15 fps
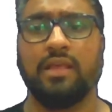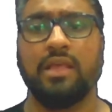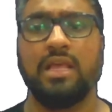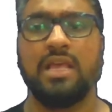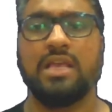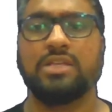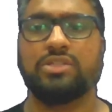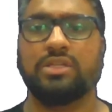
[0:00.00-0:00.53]

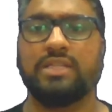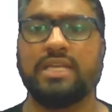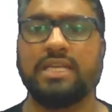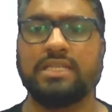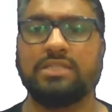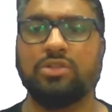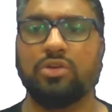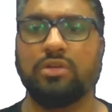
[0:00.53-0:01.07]
So
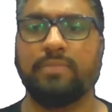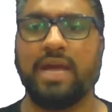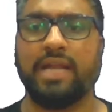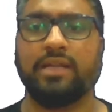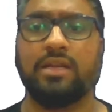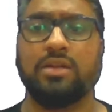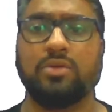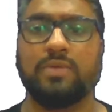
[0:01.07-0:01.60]
these don't
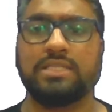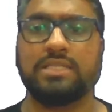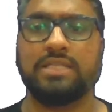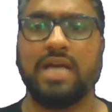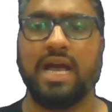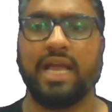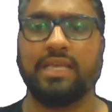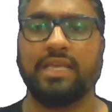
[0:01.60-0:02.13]
matter to us. The
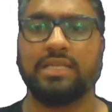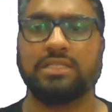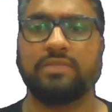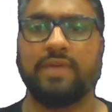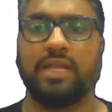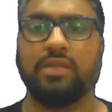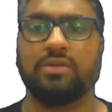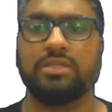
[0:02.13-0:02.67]
highest
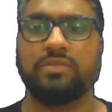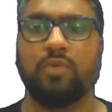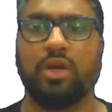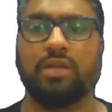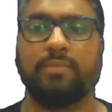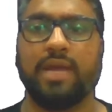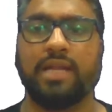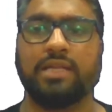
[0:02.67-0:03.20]
value is
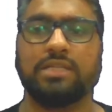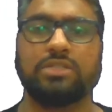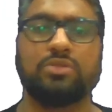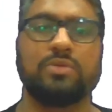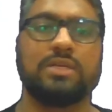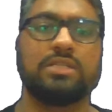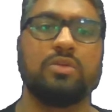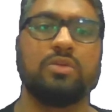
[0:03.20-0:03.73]
what matters
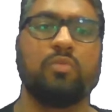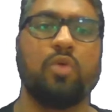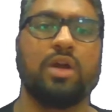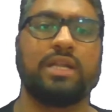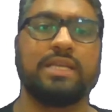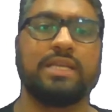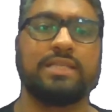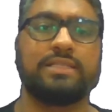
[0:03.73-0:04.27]
to us. So
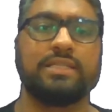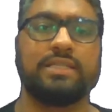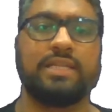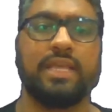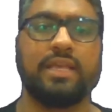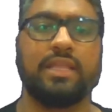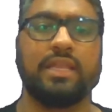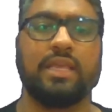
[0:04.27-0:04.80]
what is the
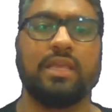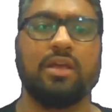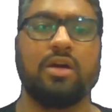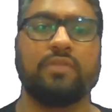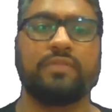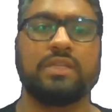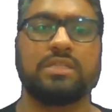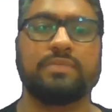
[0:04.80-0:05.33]
degree
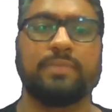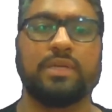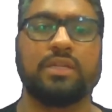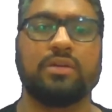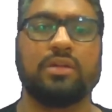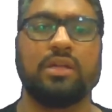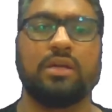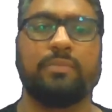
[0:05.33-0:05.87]
of this
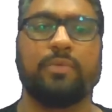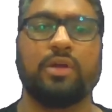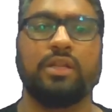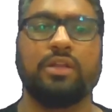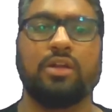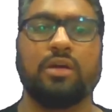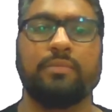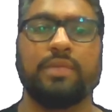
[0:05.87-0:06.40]
particular
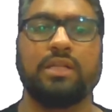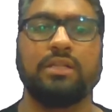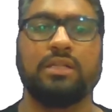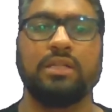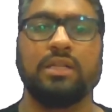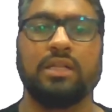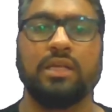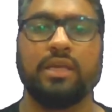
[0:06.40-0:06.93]
polynomial?
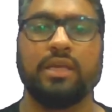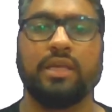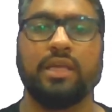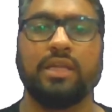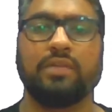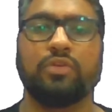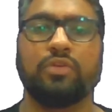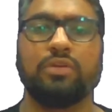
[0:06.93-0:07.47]

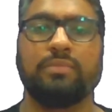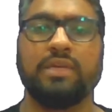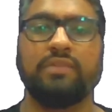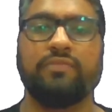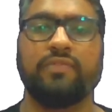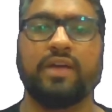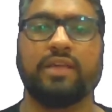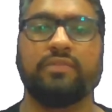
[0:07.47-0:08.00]
It would
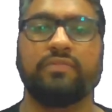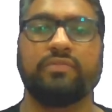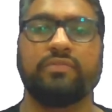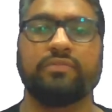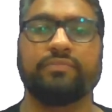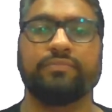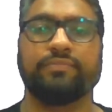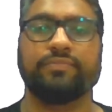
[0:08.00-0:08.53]
be 5.
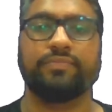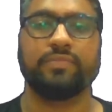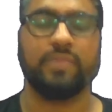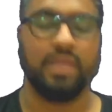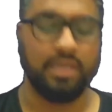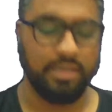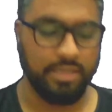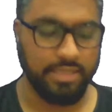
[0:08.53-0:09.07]

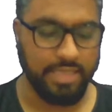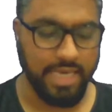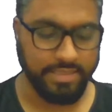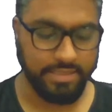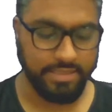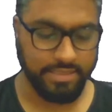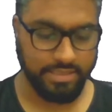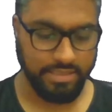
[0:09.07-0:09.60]

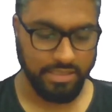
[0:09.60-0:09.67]
Yes.